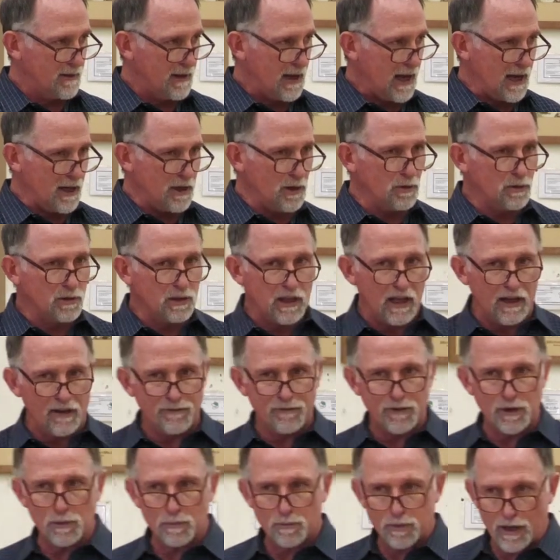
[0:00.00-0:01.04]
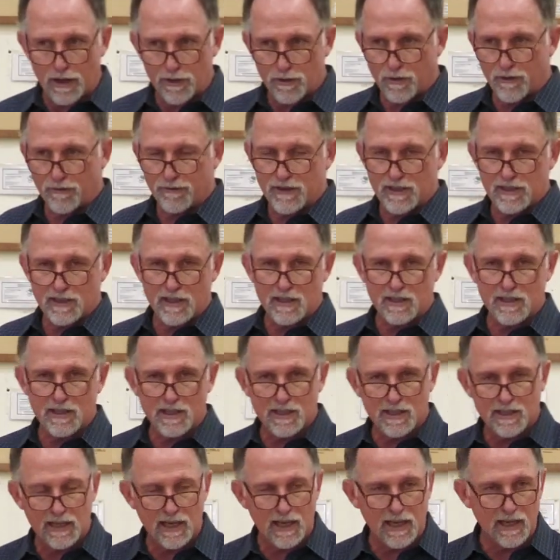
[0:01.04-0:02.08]
How do you love your brother if he's in
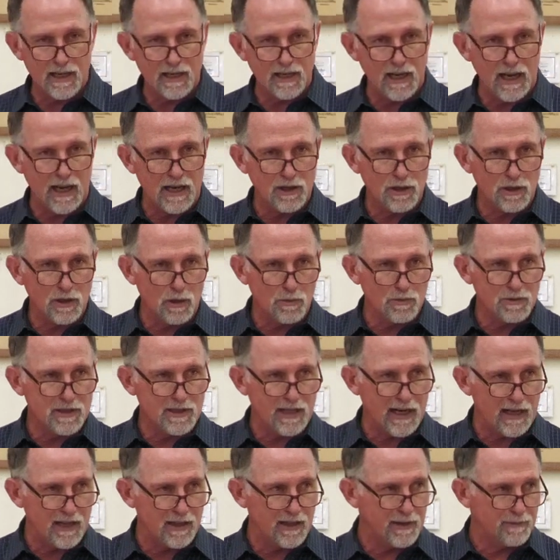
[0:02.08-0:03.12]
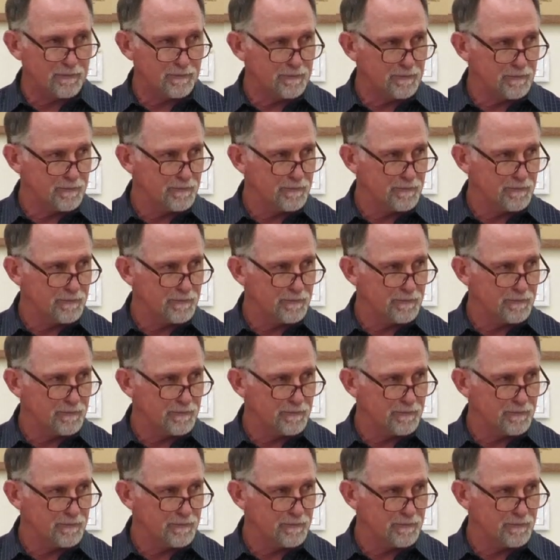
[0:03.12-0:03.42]
sin and you don't tell him?